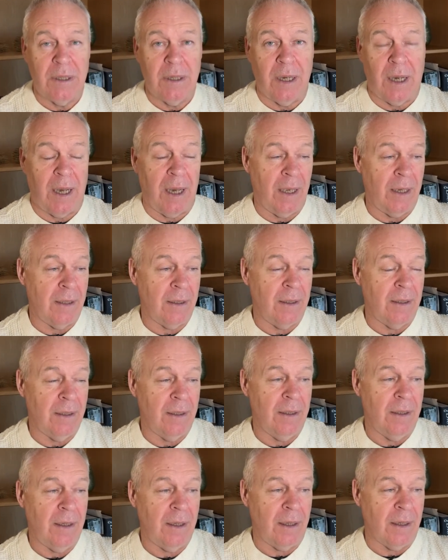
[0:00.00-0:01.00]
And
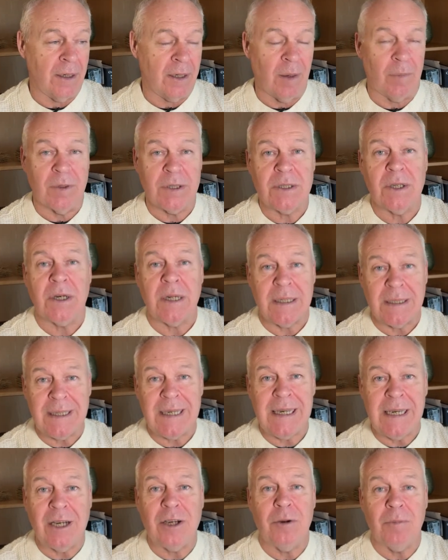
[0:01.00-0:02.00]
in a couple of studies,
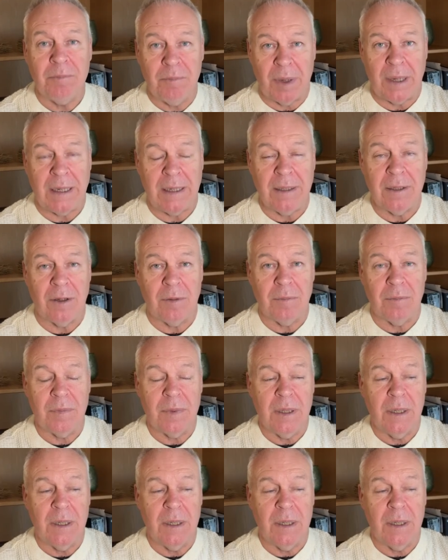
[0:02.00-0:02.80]
he combined them.